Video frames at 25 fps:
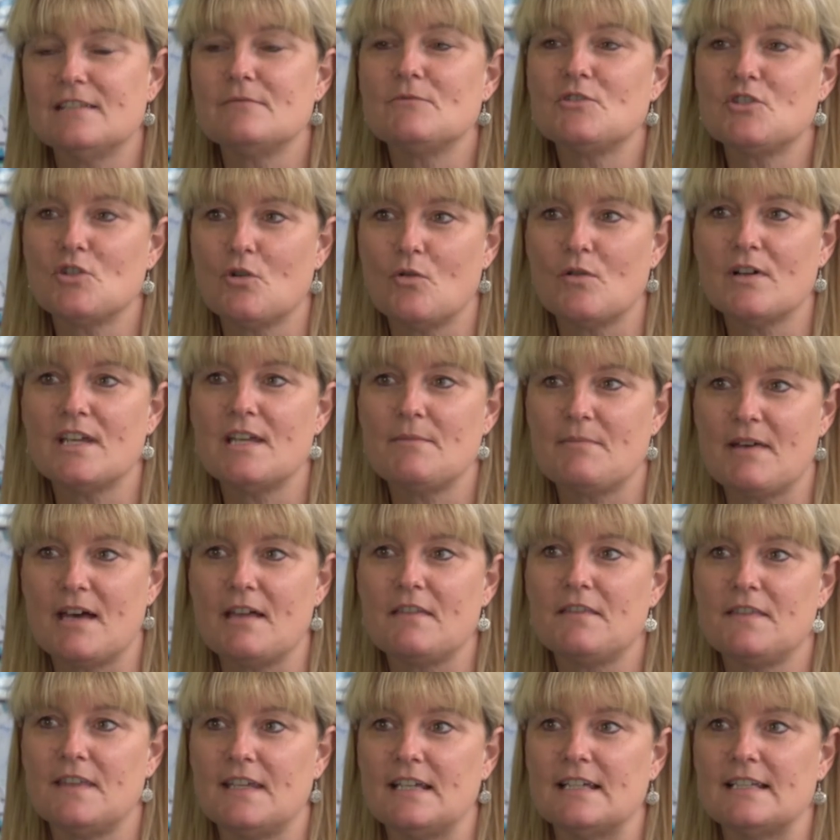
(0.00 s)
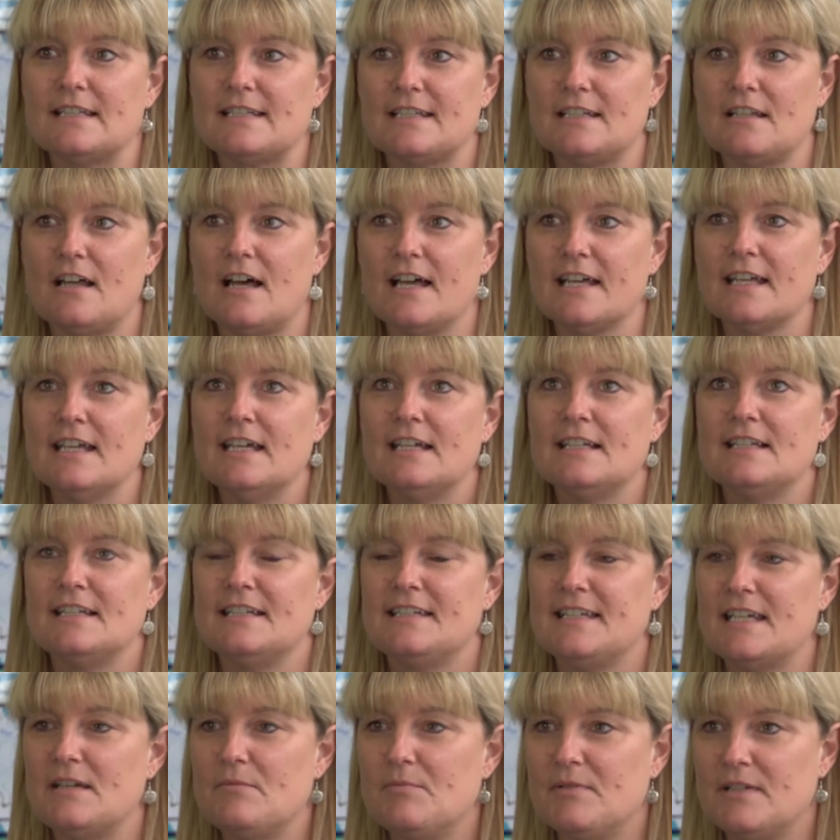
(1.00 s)
them talking about things like
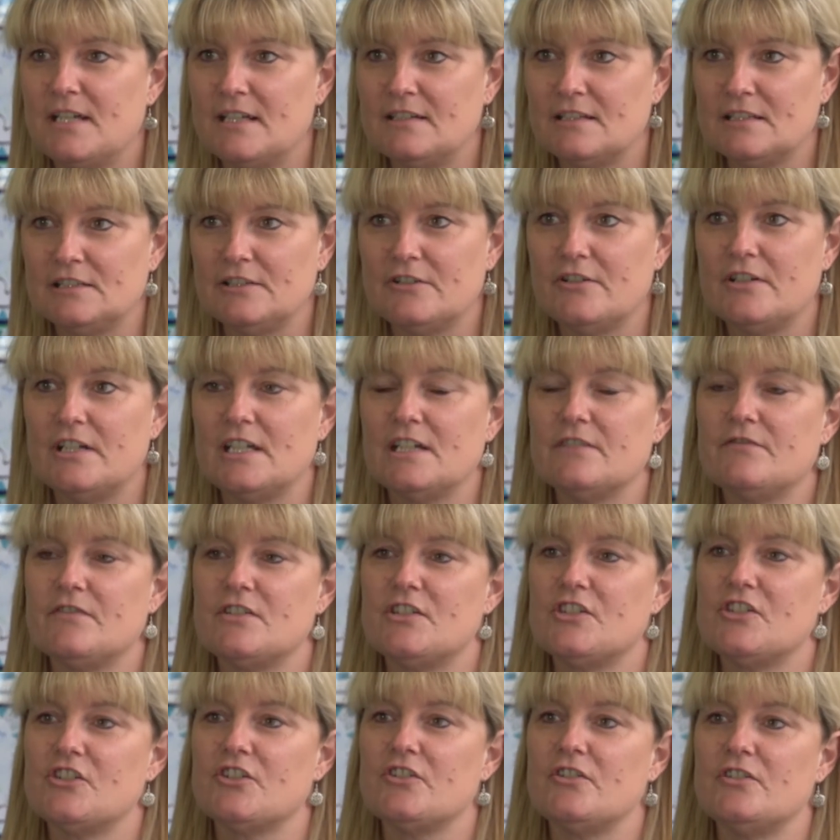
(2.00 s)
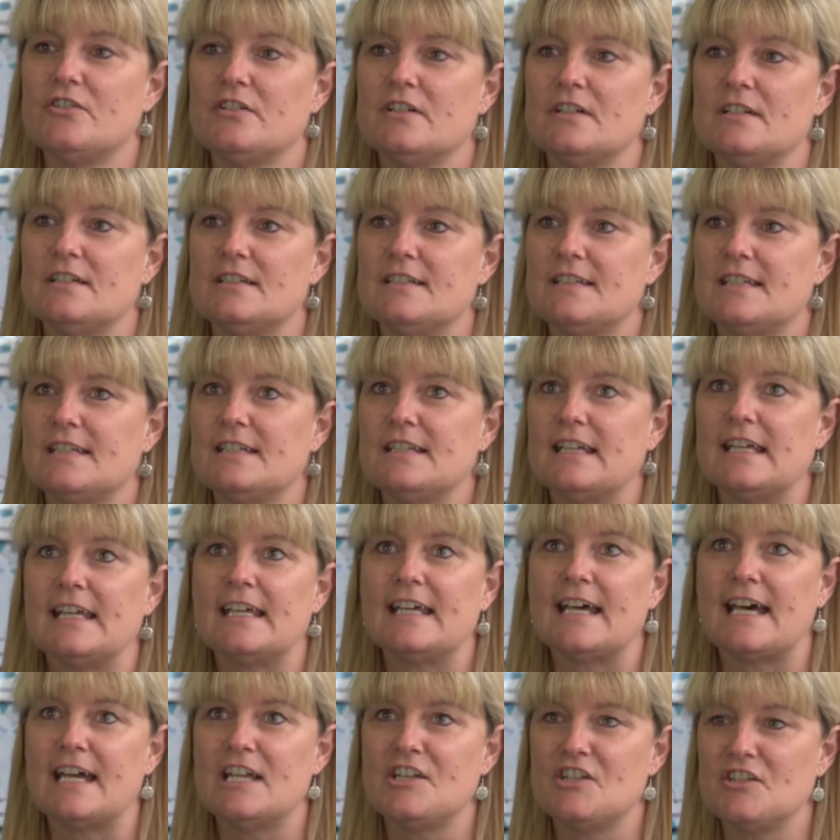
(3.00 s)
deepening the learning for students and
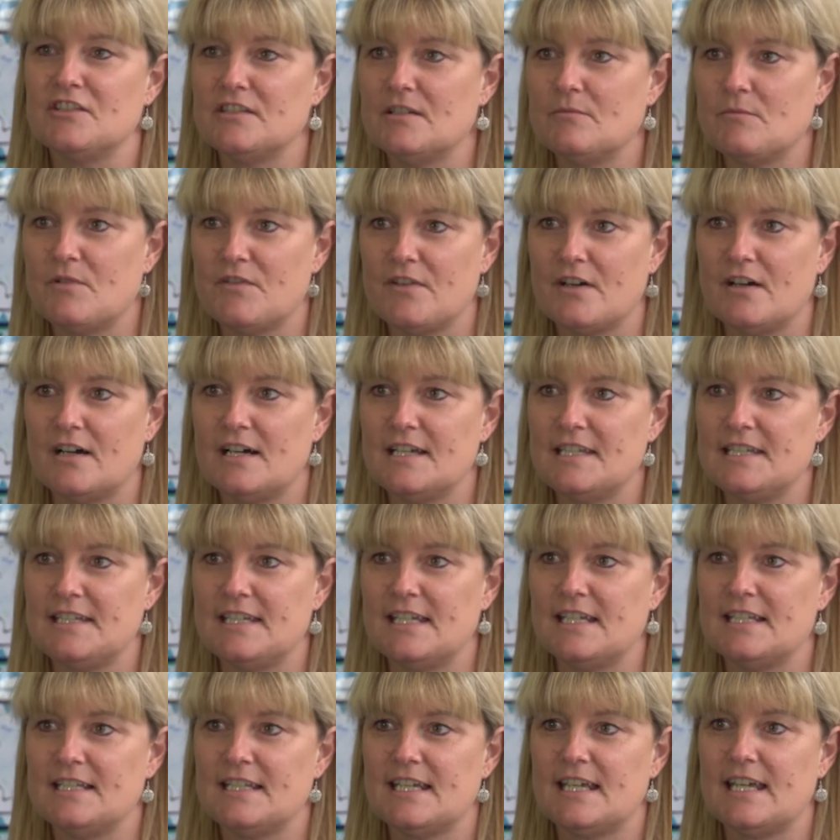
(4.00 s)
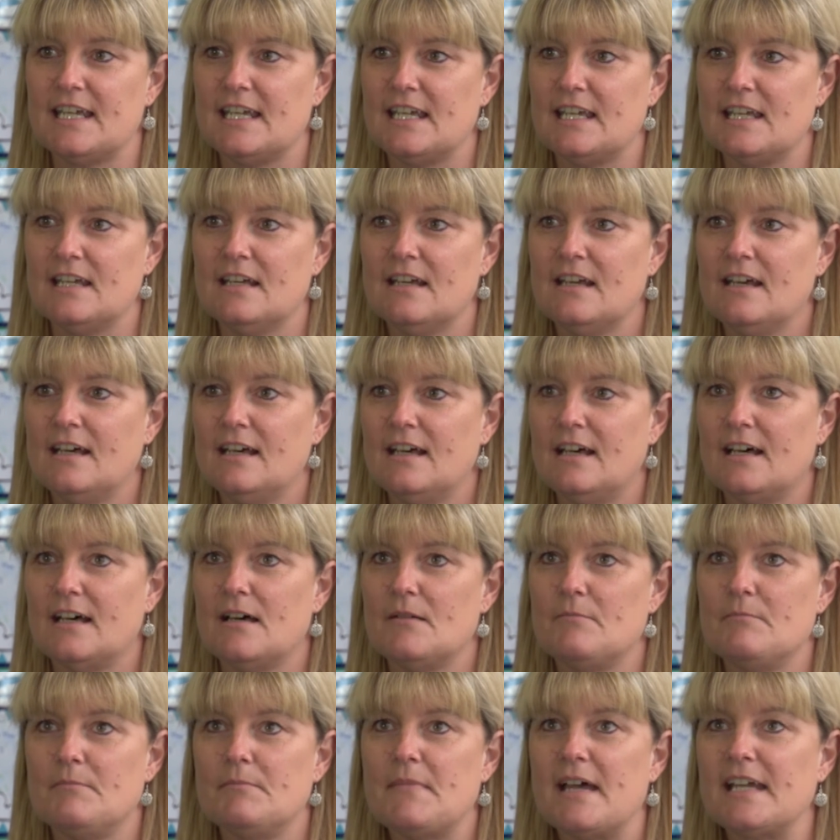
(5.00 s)
engaging them with ICT,
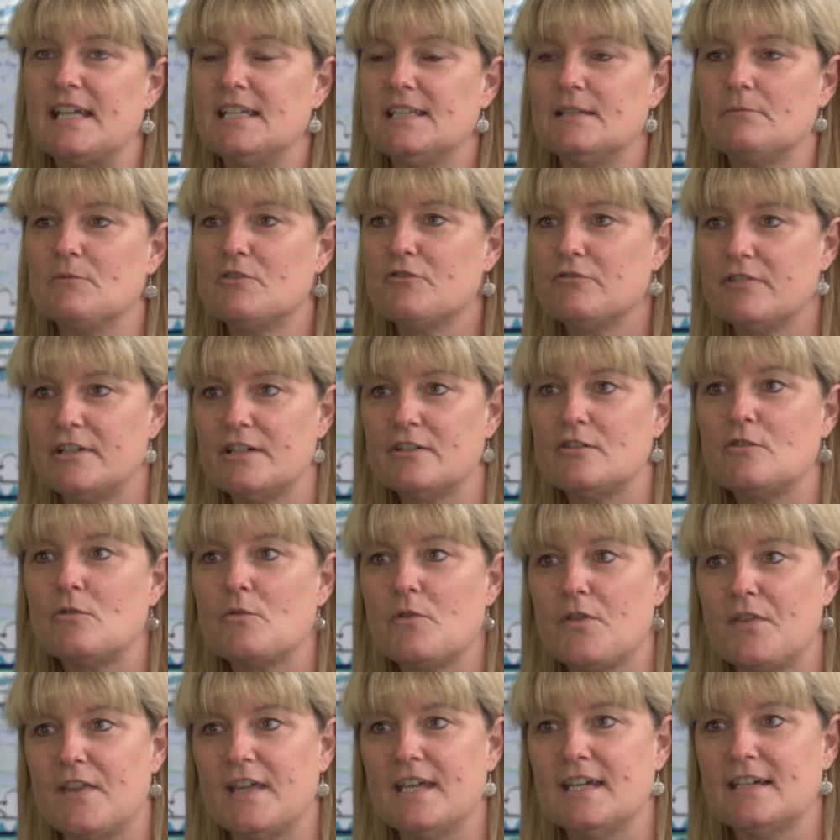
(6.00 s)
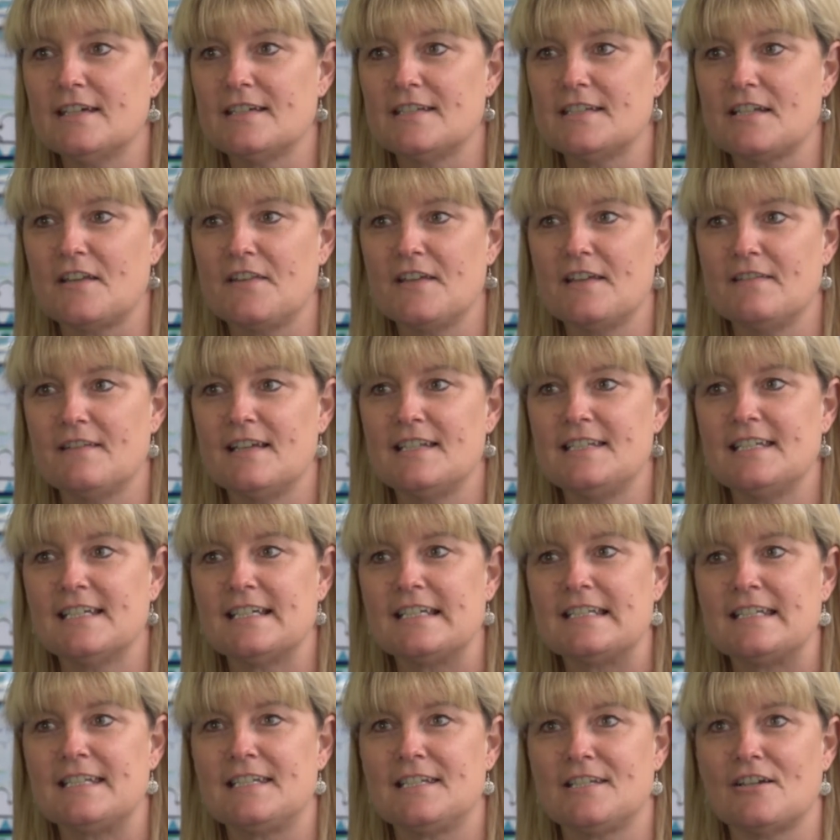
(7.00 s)
making them critical thinkers. I think that's
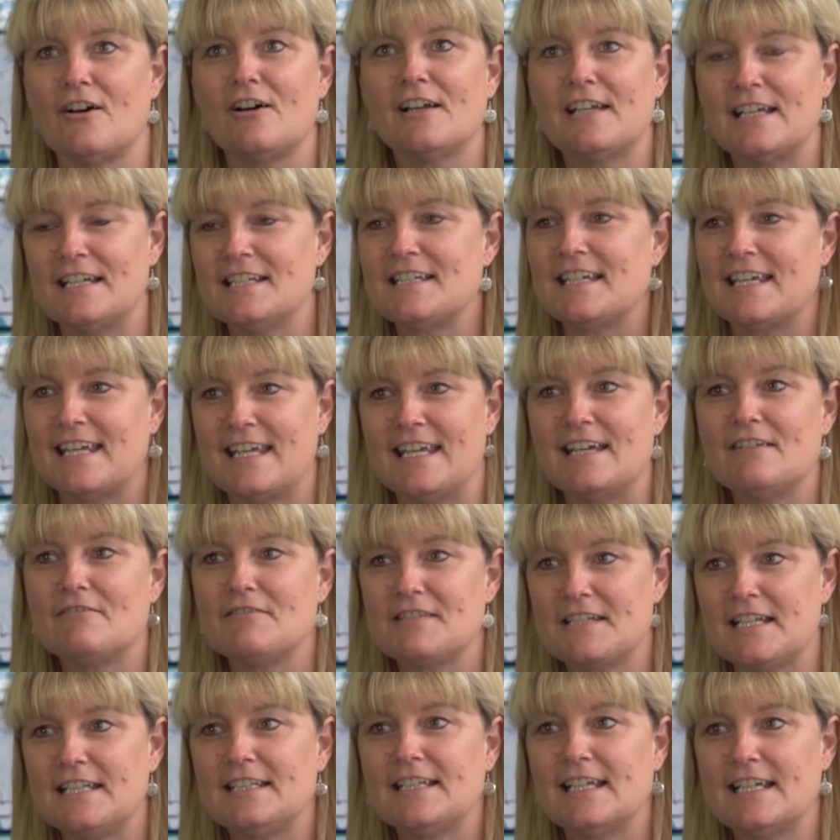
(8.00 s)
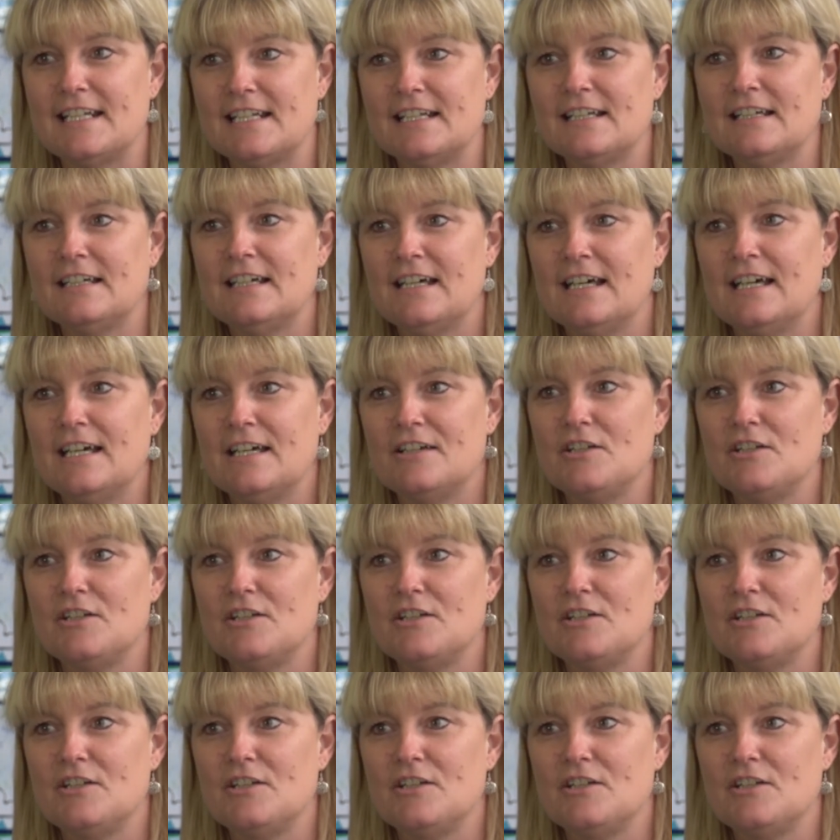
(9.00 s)
exciting to hear as a leader.